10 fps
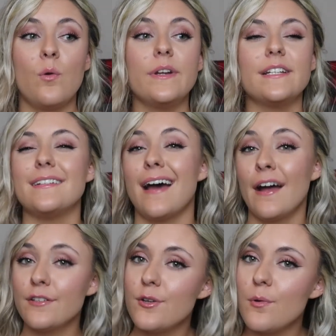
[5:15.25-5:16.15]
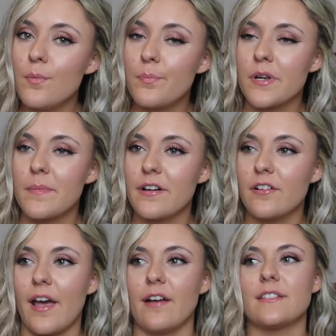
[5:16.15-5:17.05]
we did not do
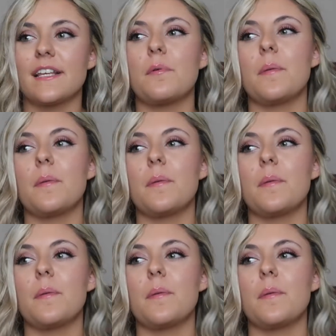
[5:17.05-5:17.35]
premarital counseling.